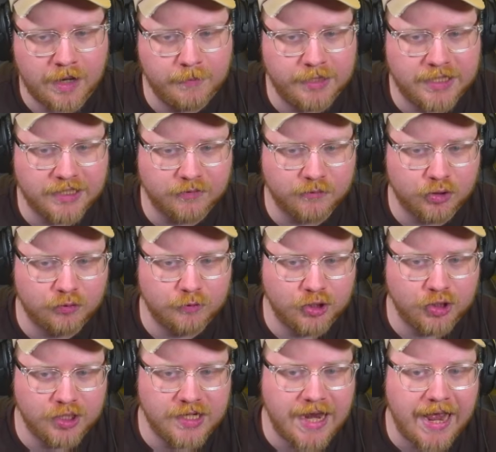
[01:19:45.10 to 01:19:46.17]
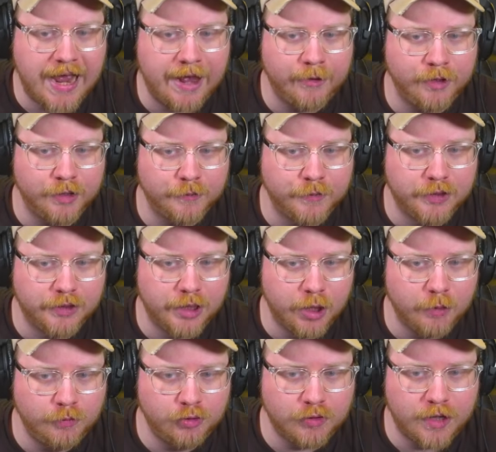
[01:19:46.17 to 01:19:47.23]
because we're switching out of
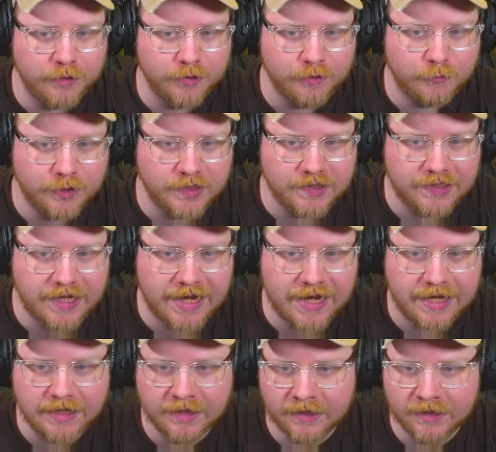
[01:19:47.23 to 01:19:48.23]
Globetrotters once again,